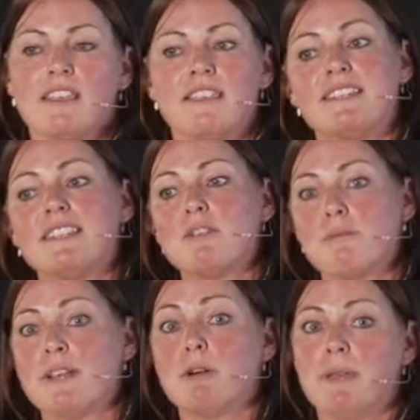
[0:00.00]
This is
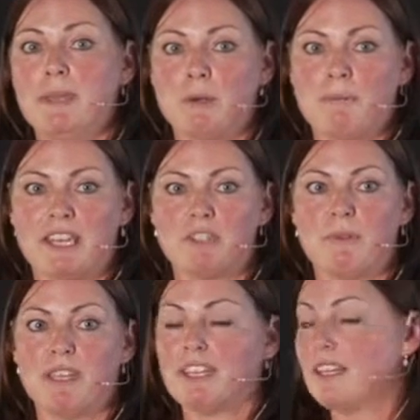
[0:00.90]
not real people
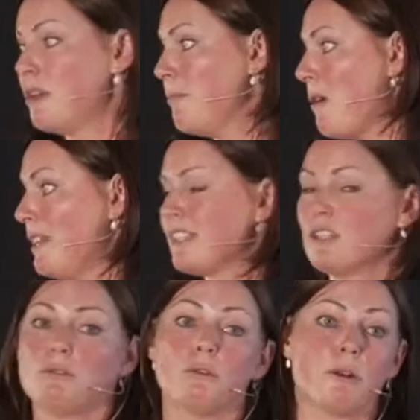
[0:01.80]
management, and I know Bowley's
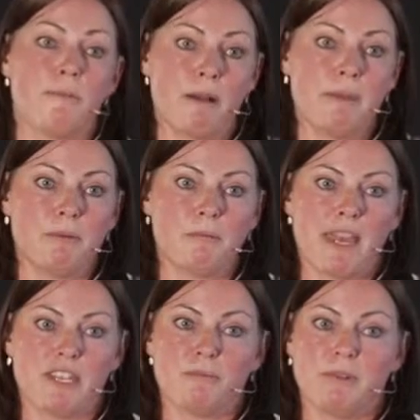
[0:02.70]
going to talk about people
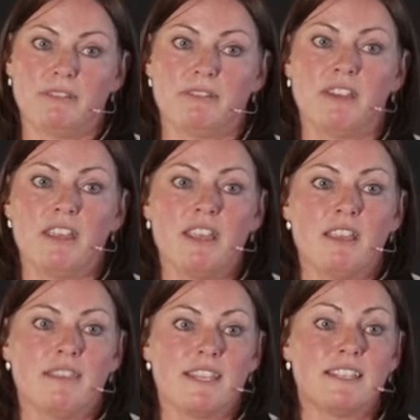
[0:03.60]
management.
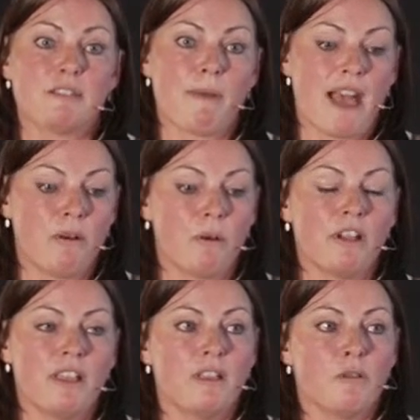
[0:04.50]
This is
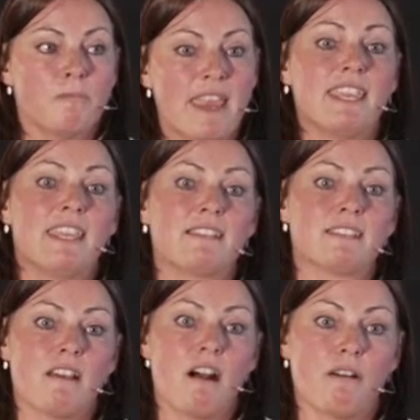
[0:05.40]
about making
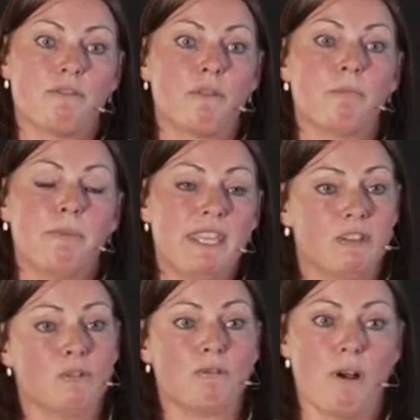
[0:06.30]
staff be
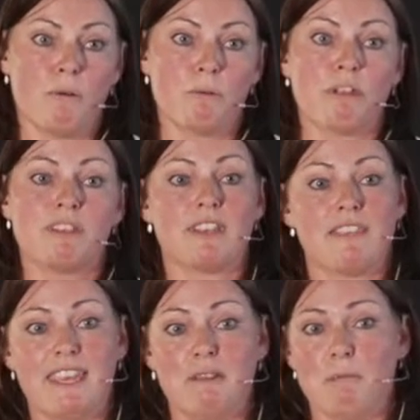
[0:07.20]
controlled so
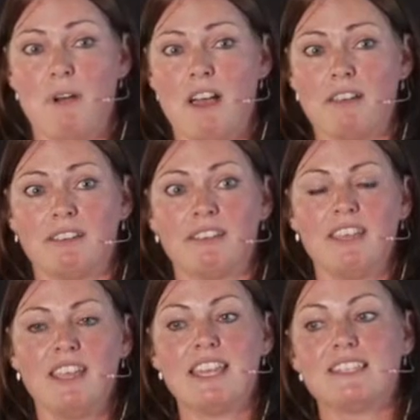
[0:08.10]
that they can work.
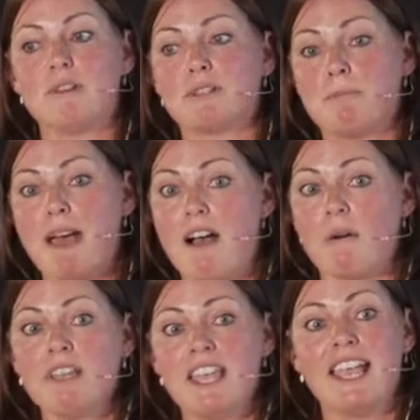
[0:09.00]
It's not
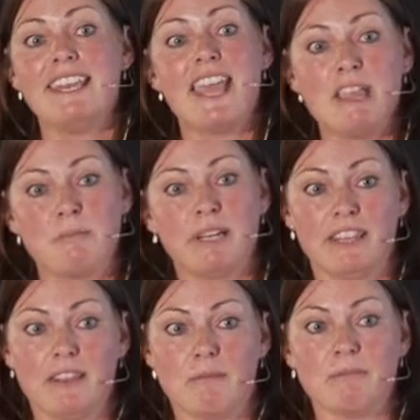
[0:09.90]
about
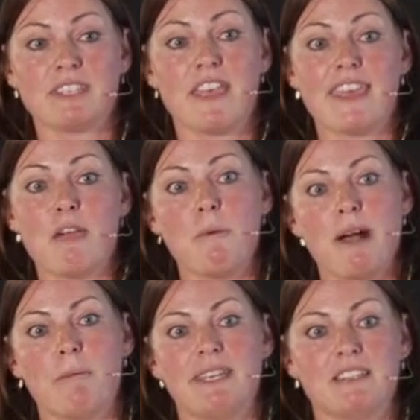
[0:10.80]
enabling them so that their
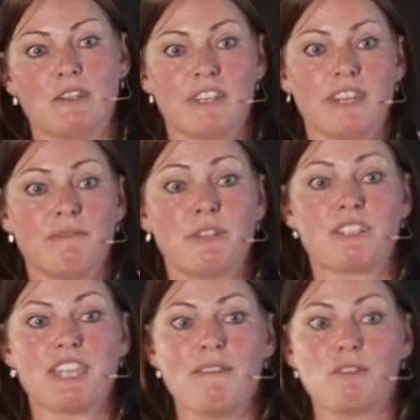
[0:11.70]
well-being is good and they feel
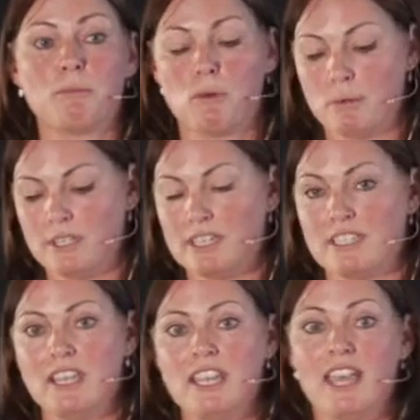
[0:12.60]
safe,
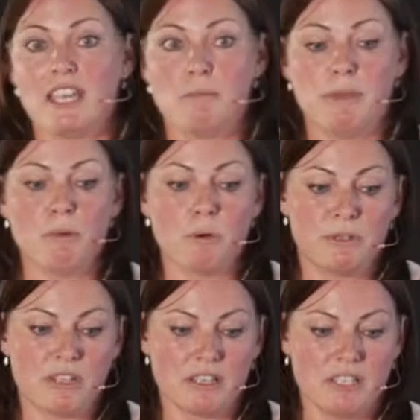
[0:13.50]
supported, and can be more
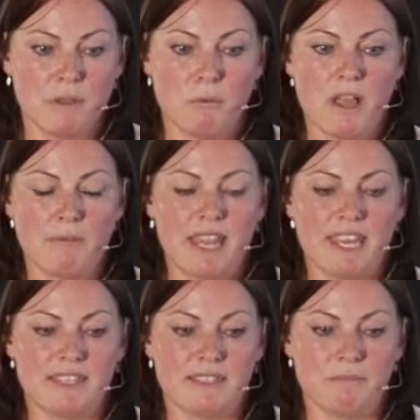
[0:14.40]
productive in the
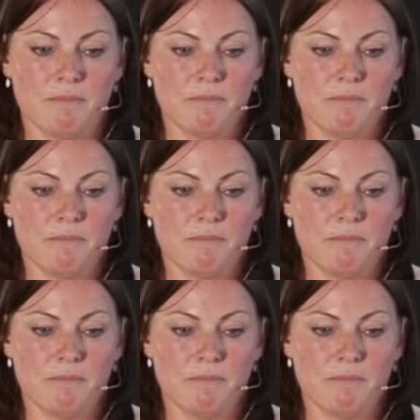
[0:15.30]
workplace.